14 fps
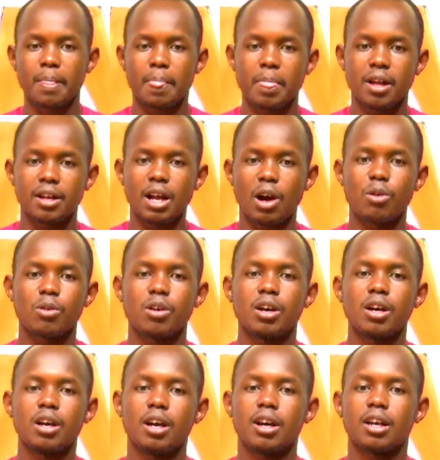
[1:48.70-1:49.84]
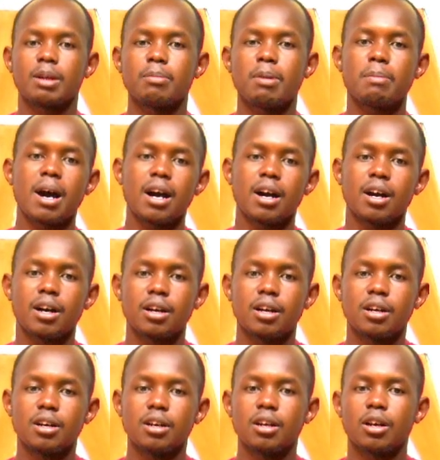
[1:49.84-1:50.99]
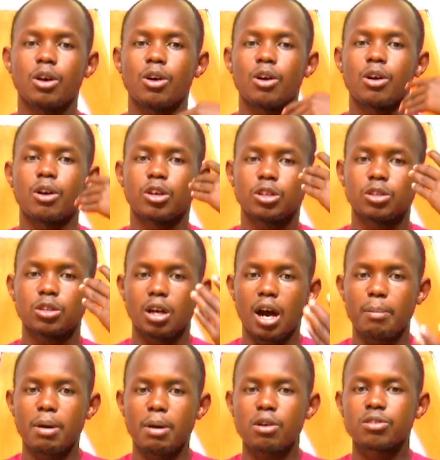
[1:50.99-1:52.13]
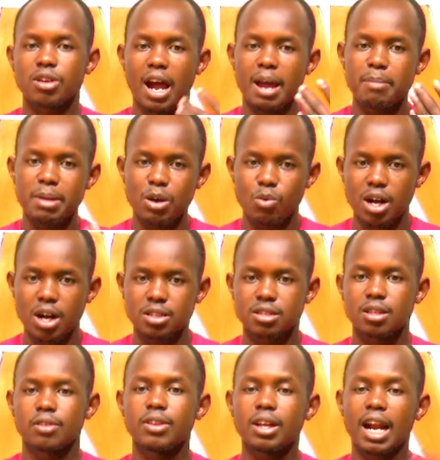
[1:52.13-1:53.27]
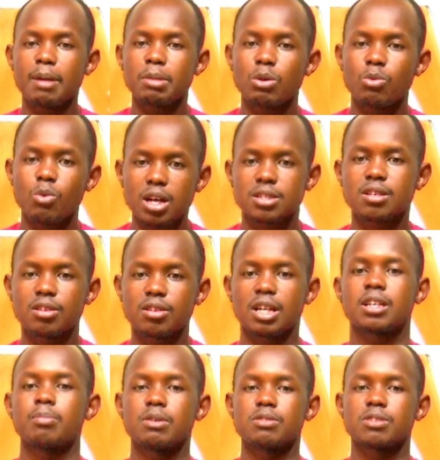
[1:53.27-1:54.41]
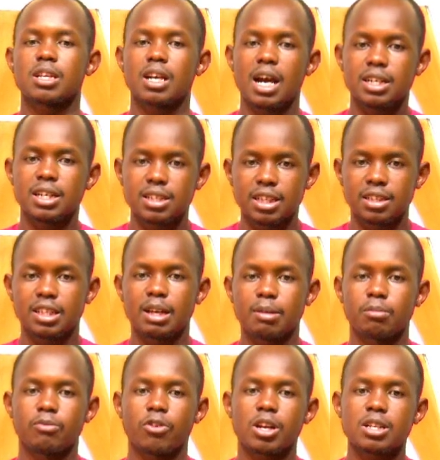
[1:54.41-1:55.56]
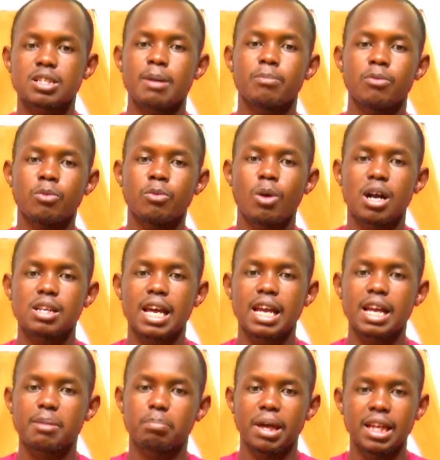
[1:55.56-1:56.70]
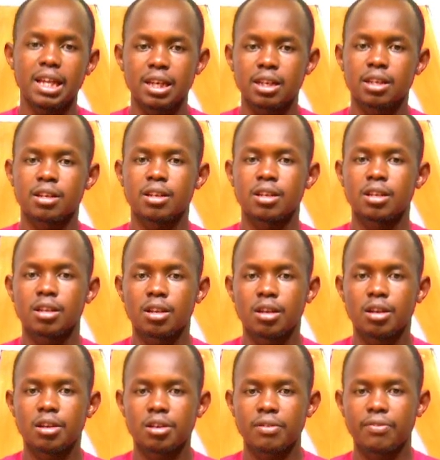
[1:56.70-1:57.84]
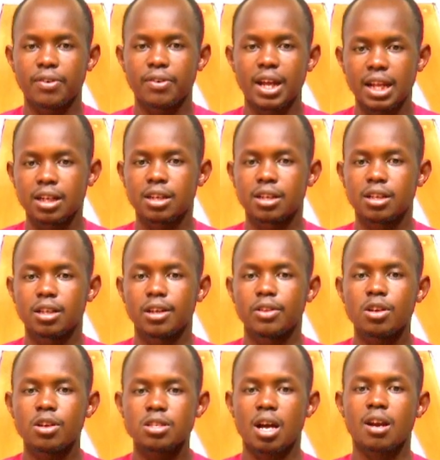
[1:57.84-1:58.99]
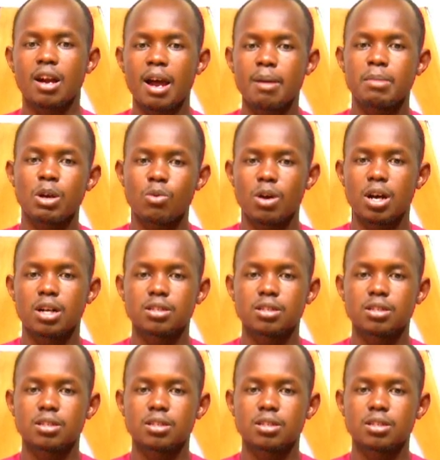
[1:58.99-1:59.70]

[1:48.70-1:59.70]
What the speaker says: Now, remember about rhyming words. The rhyming words create musicality in them. For example, word like pain, refrain, those are rhyming words.